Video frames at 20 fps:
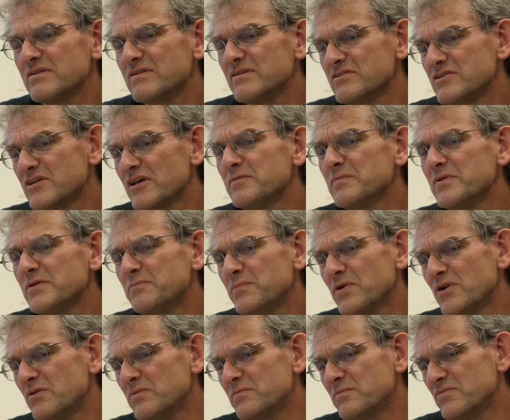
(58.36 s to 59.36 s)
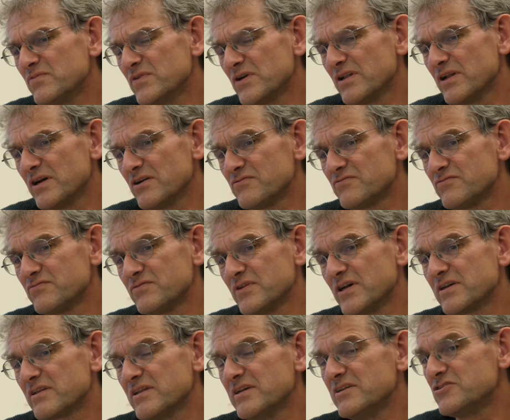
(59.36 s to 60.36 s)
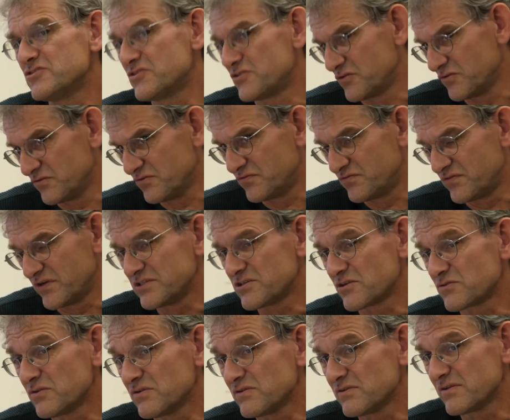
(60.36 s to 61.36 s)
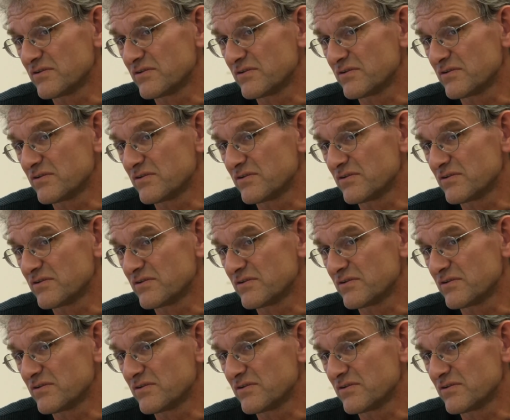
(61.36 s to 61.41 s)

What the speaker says: The sediment plume will have at least two physical